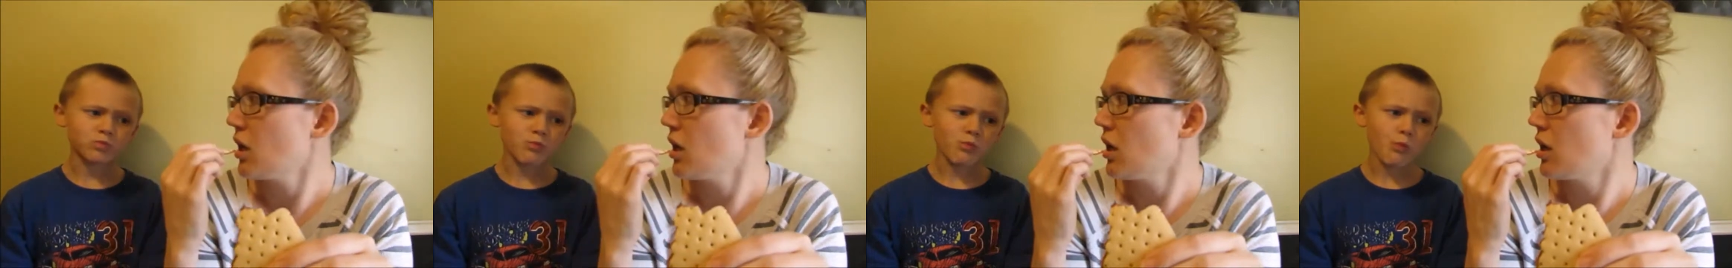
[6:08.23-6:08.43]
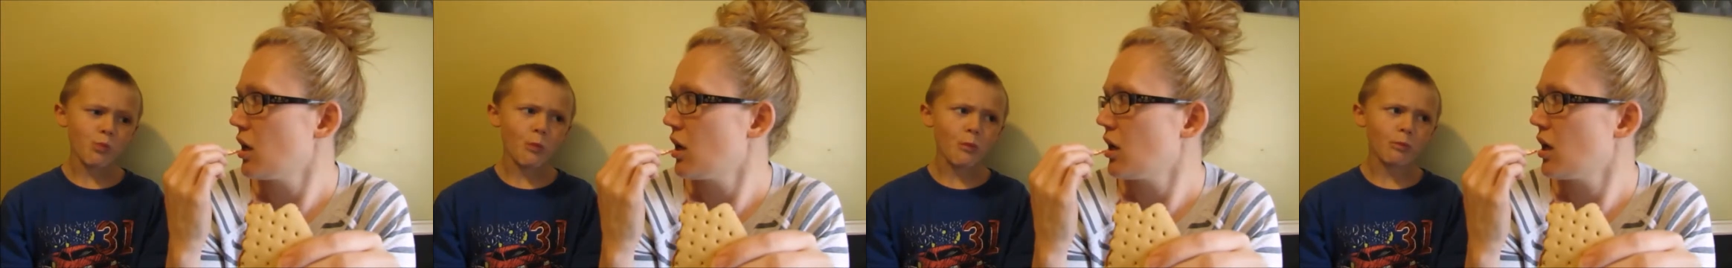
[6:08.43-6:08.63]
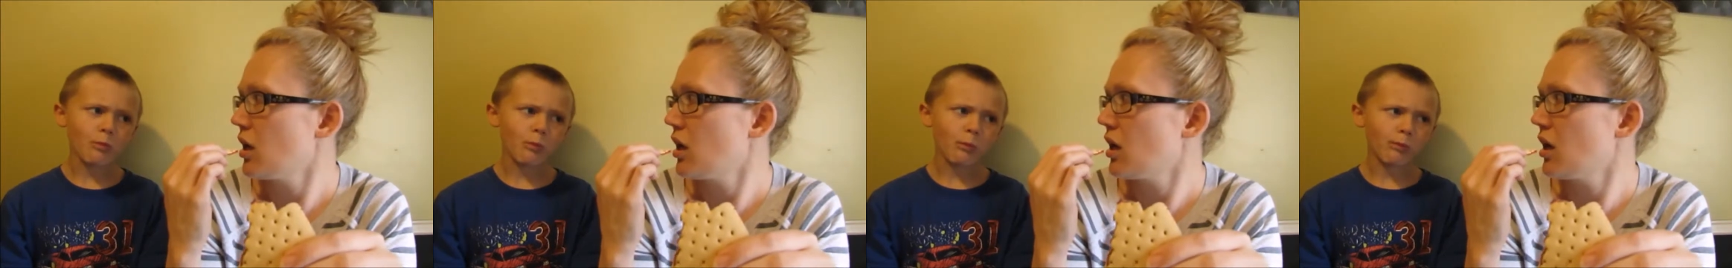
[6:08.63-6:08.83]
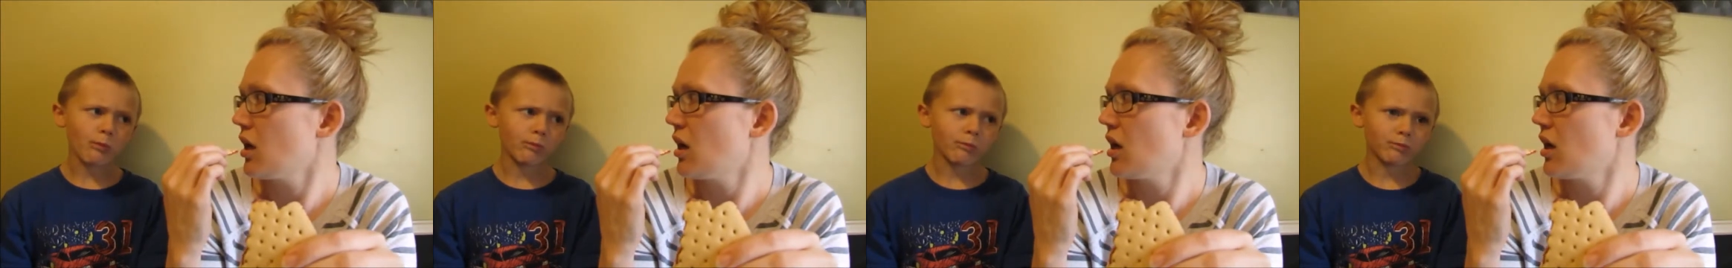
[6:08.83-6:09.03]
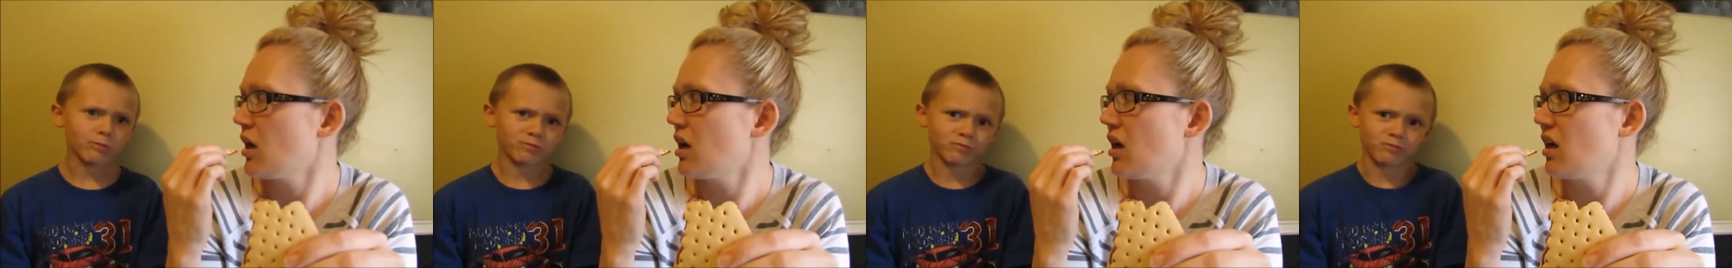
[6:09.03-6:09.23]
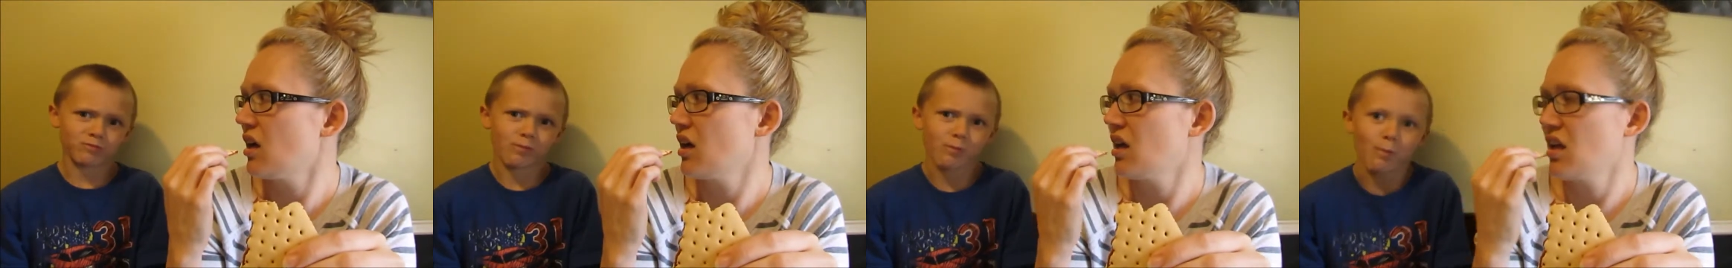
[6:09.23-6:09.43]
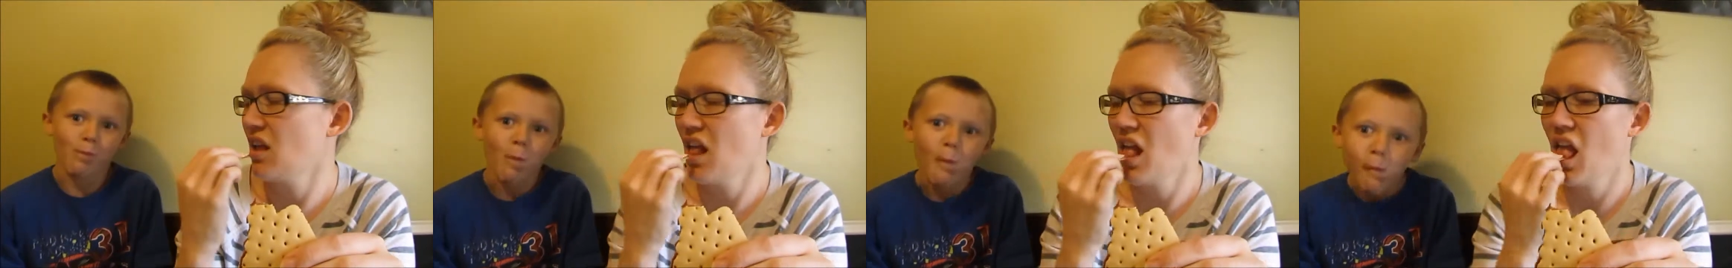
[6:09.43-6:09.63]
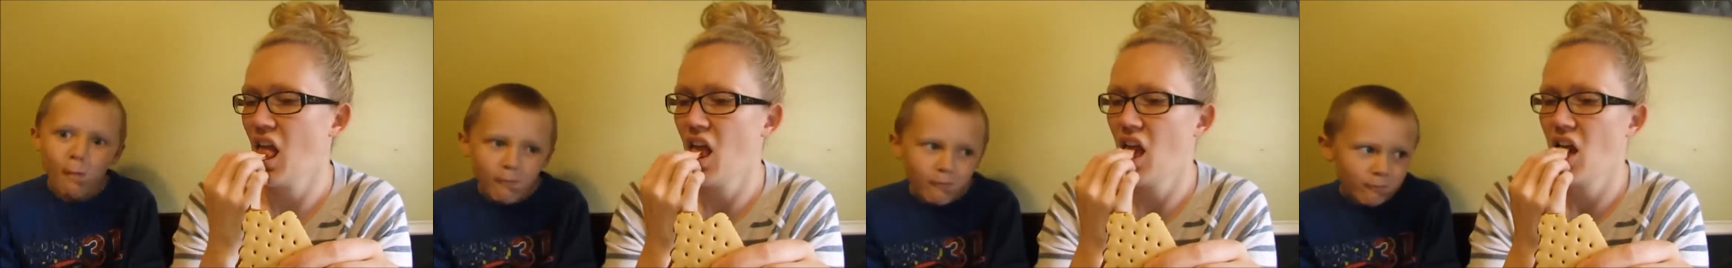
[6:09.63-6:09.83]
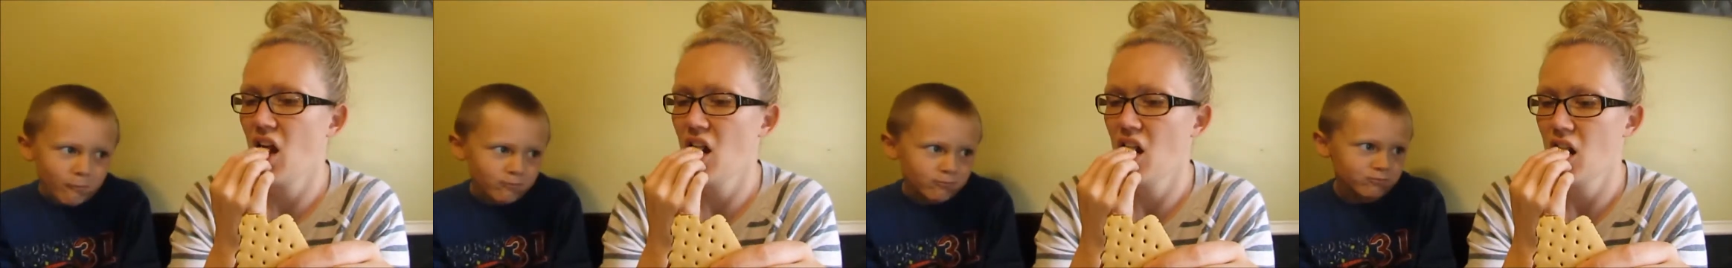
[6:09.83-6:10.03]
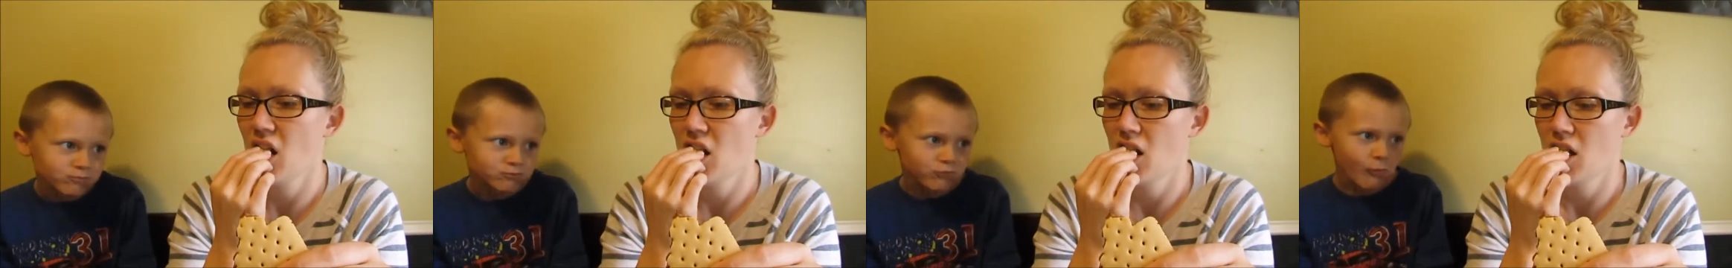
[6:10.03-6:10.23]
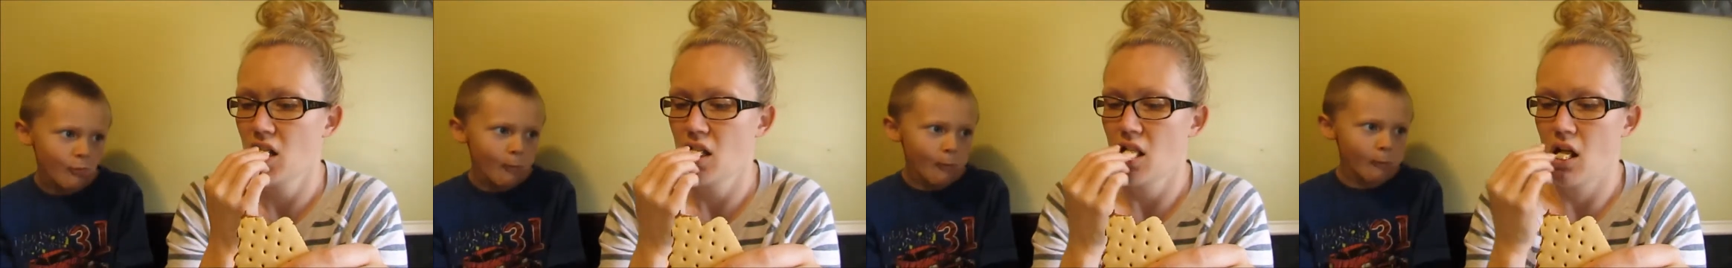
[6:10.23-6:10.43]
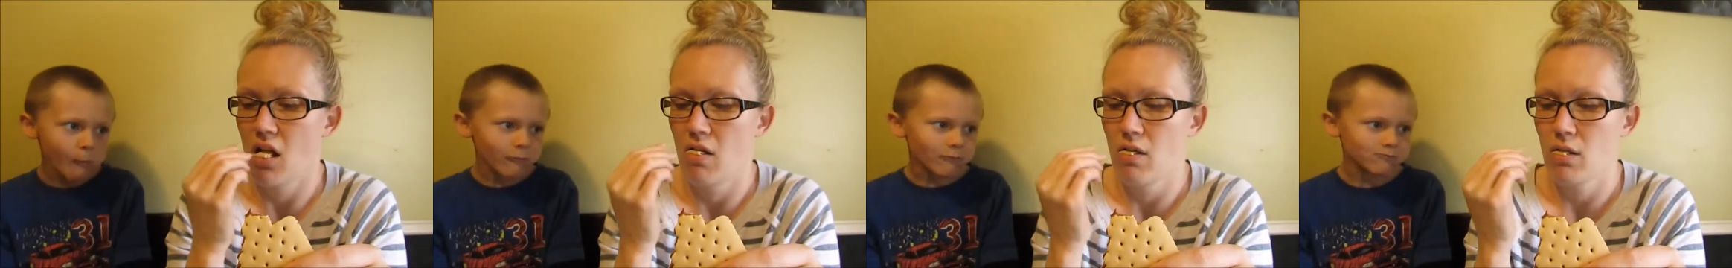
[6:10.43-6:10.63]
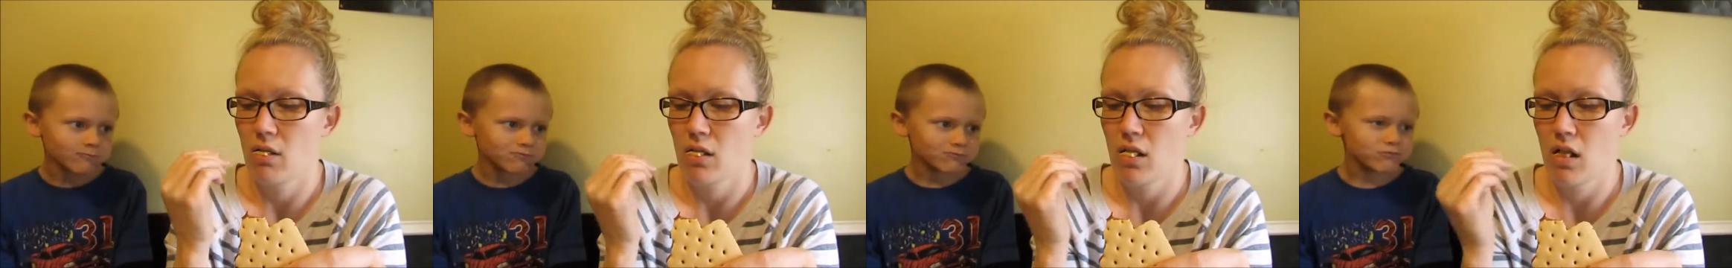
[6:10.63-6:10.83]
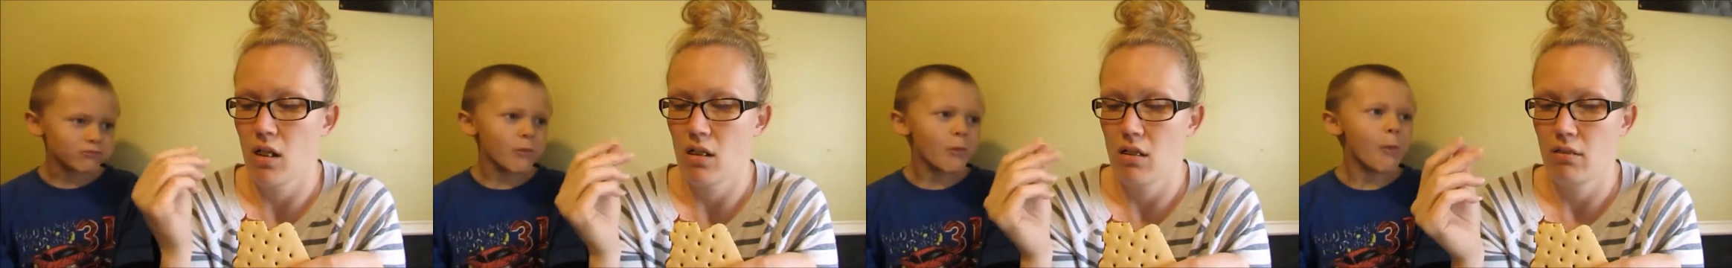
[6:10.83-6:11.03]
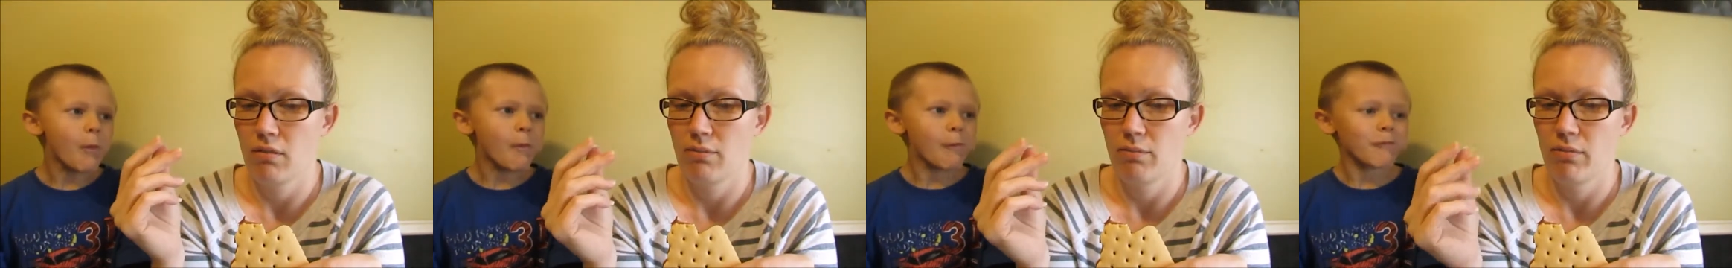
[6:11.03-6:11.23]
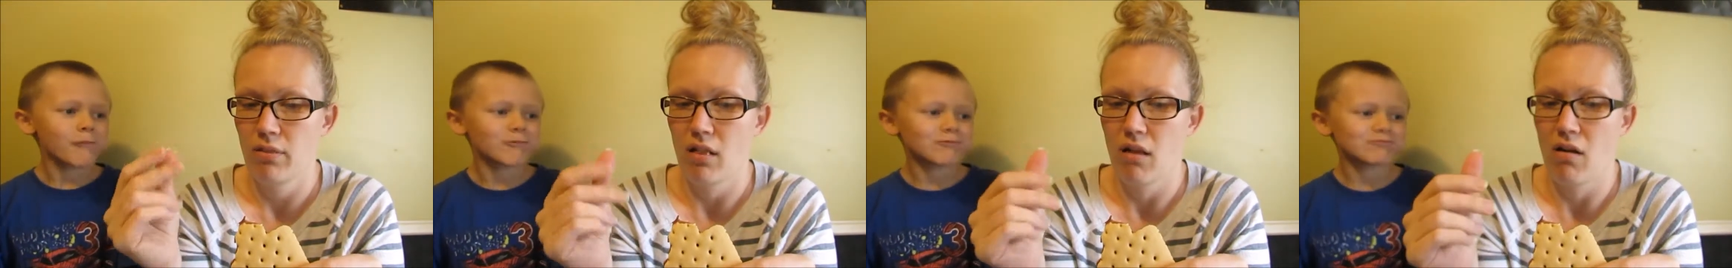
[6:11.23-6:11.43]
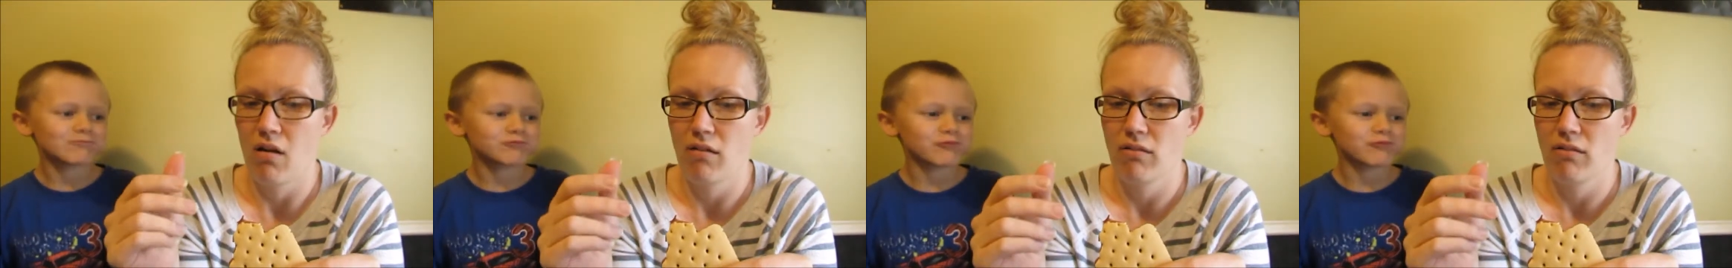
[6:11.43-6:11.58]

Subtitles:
Nothing is said.